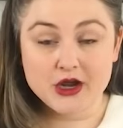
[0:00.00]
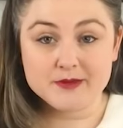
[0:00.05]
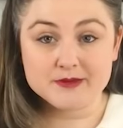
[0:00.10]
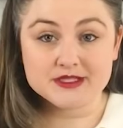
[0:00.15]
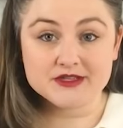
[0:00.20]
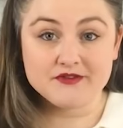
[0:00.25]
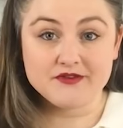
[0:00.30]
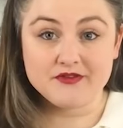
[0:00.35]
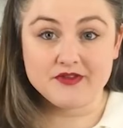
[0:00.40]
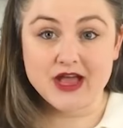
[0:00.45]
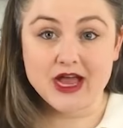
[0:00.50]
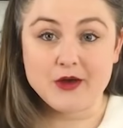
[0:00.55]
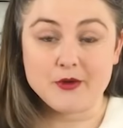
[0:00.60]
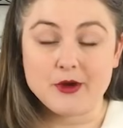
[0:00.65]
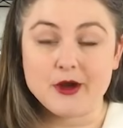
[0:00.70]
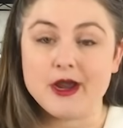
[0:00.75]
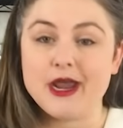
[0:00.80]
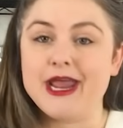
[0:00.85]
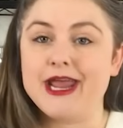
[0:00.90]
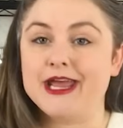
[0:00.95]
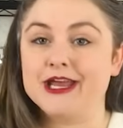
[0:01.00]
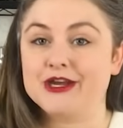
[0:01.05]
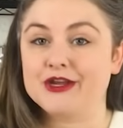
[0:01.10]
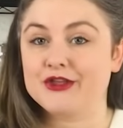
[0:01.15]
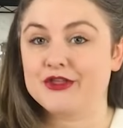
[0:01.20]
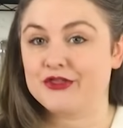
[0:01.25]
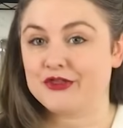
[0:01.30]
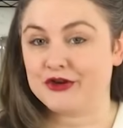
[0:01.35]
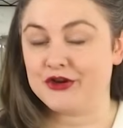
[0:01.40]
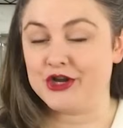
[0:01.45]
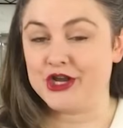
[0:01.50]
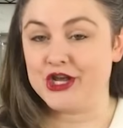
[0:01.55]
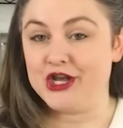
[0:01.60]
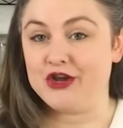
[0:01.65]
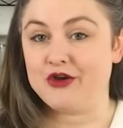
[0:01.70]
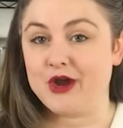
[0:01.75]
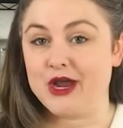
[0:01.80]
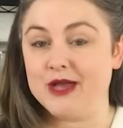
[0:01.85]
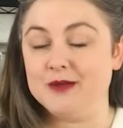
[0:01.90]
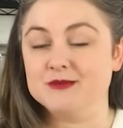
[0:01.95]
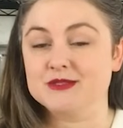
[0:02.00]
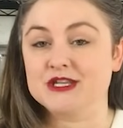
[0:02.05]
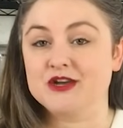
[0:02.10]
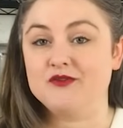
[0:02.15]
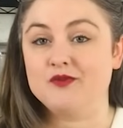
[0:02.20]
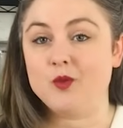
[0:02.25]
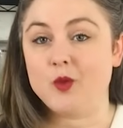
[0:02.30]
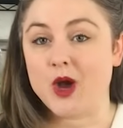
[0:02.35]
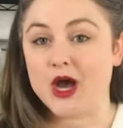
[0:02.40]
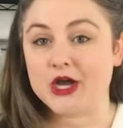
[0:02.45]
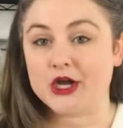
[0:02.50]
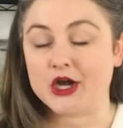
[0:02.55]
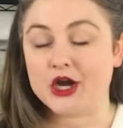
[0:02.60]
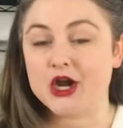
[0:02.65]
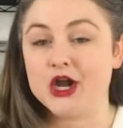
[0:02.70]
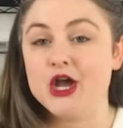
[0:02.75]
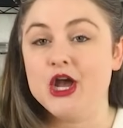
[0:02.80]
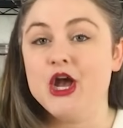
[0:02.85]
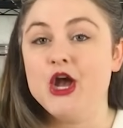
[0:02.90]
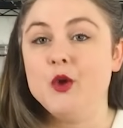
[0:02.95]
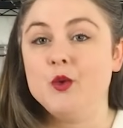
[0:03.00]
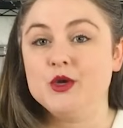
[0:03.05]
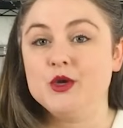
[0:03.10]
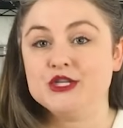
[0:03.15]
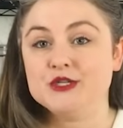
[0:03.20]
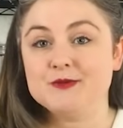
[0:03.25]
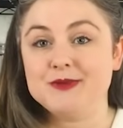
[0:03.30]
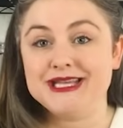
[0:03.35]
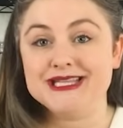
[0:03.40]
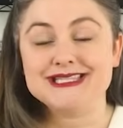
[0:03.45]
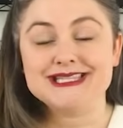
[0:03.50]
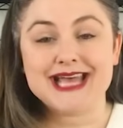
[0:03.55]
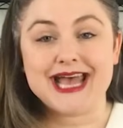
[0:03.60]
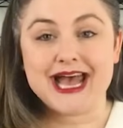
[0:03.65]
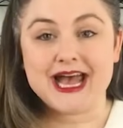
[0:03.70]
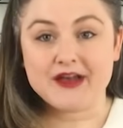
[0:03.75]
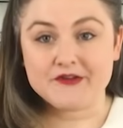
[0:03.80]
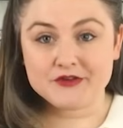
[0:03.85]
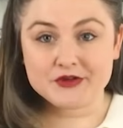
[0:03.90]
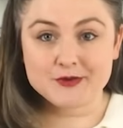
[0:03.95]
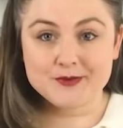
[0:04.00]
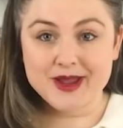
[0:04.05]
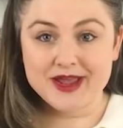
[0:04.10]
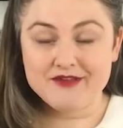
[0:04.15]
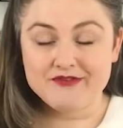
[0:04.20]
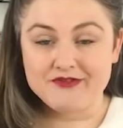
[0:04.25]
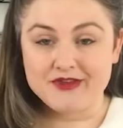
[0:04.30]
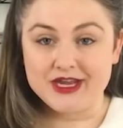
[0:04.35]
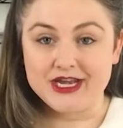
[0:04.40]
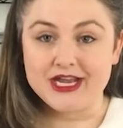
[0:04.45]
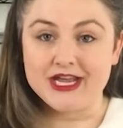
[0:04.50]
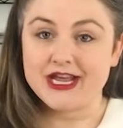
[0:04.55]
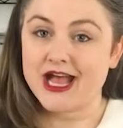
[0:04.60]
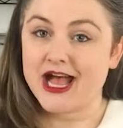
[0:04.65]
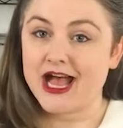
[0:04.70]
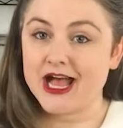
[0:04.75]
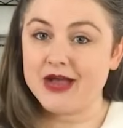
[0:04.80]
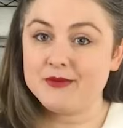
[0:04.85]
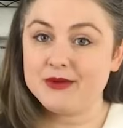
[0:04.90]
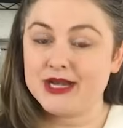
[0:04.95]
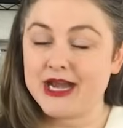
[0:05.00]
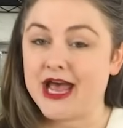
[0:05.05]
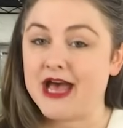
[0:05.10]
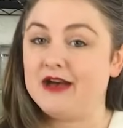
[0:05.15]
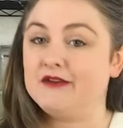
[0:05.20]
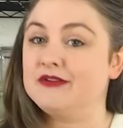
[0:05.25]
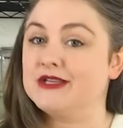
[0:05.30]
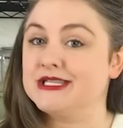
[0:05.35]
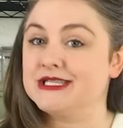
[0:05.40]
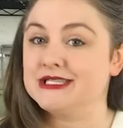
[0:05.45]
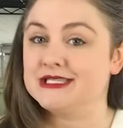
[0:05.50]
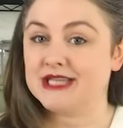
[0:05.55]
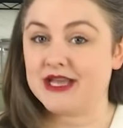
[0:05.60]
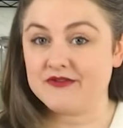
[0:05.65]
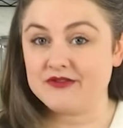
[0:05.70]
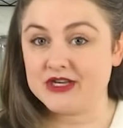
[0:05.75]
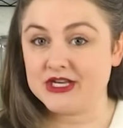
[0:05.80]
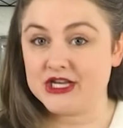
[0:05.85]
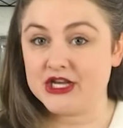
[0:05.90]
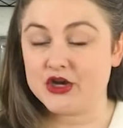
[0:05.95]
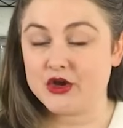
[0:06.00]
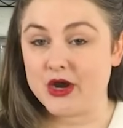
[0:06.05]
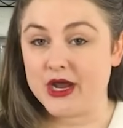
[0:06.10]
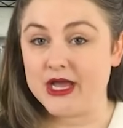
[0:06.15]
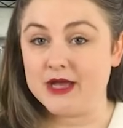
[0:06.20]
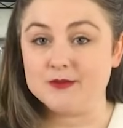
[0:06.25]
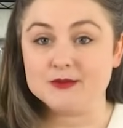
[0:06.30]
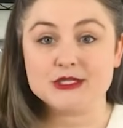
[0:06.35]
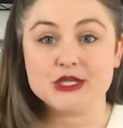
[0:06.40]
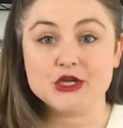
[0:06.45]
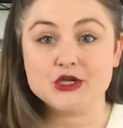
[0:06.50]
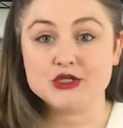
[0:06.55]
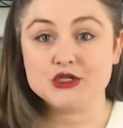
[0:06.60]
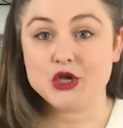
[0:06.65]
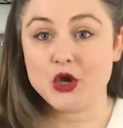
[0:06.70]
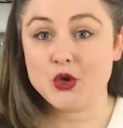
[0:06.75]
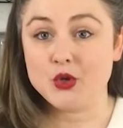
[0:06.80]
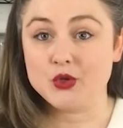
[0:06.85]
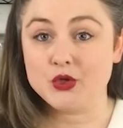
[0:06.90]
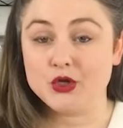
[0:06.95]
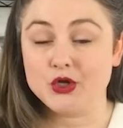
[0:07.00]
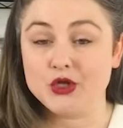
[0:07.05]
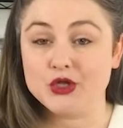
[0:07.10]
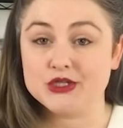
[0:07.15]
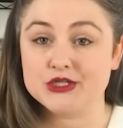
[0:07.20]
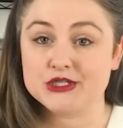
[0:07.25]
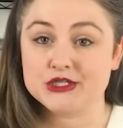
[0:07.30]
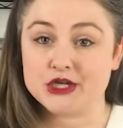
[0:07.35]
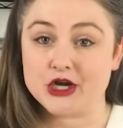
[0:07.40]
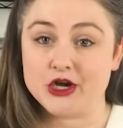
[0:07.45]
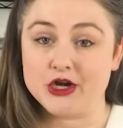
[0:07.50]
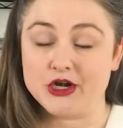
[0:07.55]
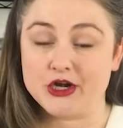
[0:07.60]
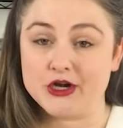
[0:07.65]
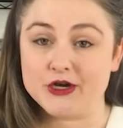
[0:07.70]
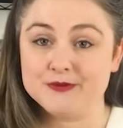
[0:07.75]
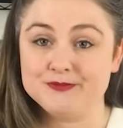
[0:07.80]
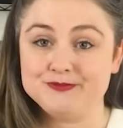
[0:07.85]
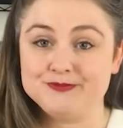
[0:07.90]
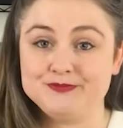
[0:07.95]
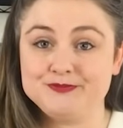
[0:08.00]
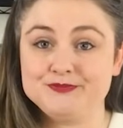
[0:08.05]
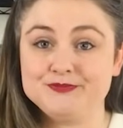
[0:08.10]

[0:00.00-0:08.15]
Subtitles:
grams of flour and 30 grams of water, which means after my feeding, I would have 70 grams total starter.